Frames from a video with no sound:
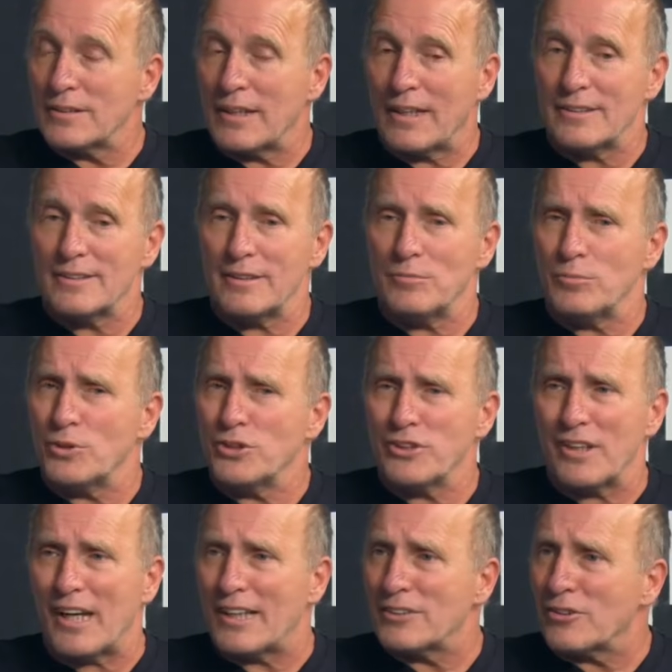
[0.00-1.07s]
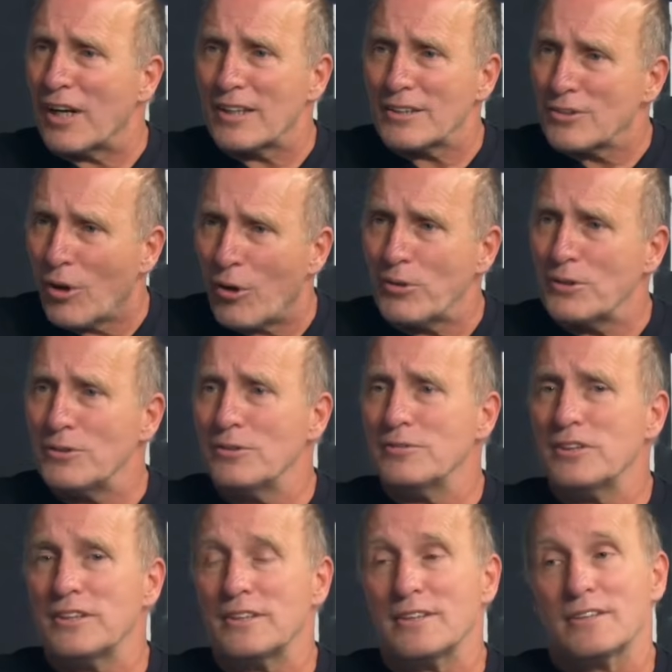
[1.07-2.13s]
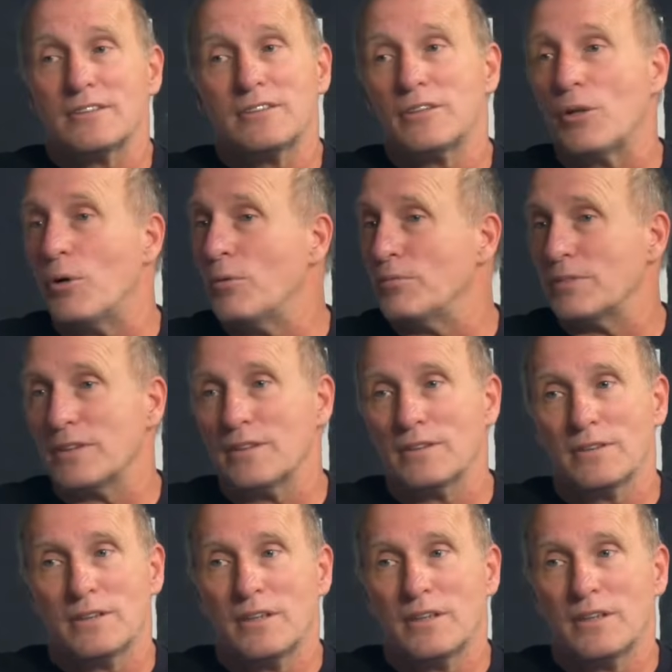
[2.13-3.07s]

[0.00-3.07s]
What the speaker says: And I said, well, should I try to talk to him? She says, don't.